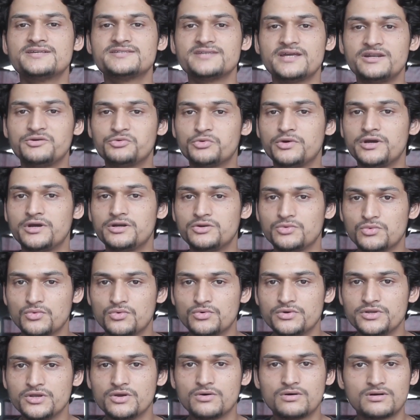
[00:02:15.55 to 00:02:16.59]
has Android
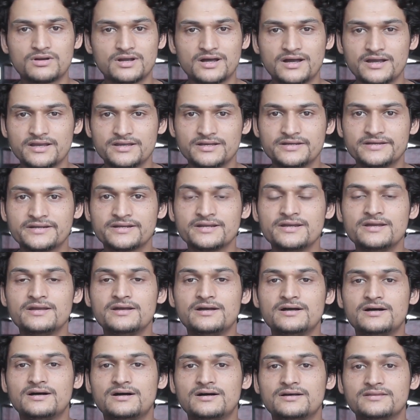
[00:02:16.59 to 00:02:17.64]
Oreo or higher,
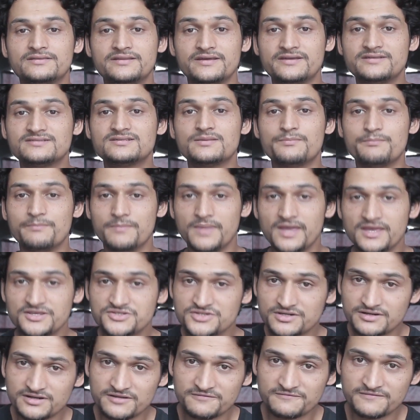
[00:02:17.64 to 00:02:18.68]
there is a
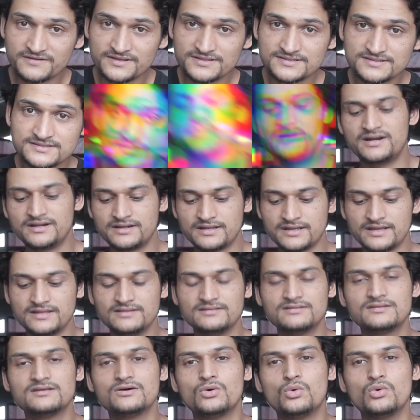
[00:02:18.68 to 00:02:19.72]
major difference. But
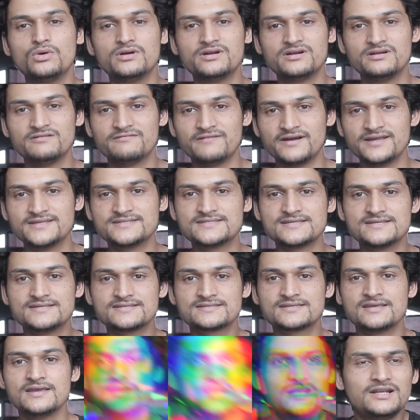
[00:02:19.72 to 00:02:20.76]
in the older
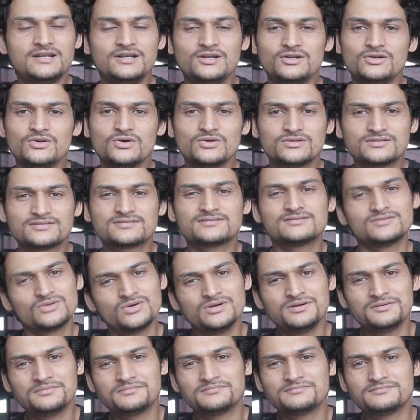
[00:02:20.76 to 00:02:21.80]
devices, it looks
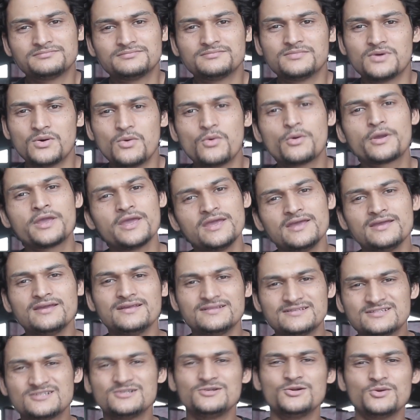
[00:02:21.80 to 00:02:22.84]
good. Okay,
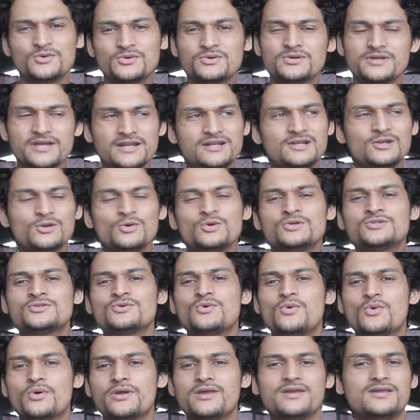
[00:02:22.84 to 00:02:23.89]
it looks
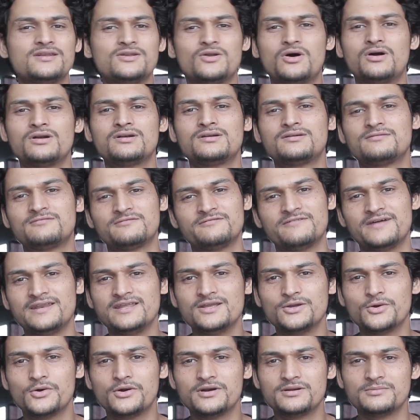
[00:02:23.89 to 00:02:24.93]
okay, not
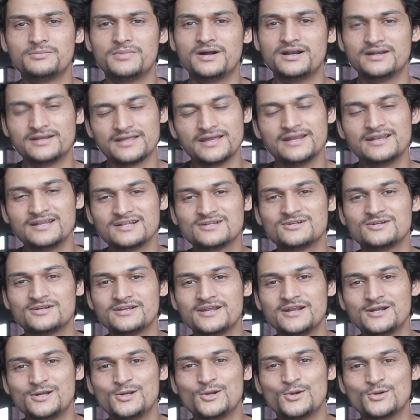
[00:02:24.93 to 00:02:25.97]
very good, but
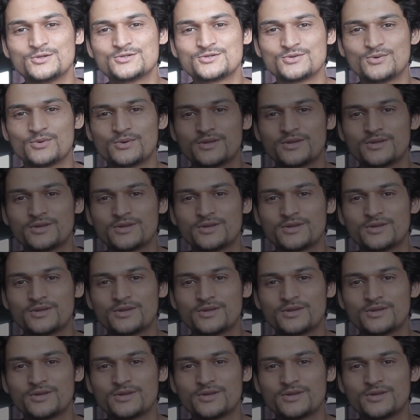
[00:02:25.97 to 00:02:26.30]
it looks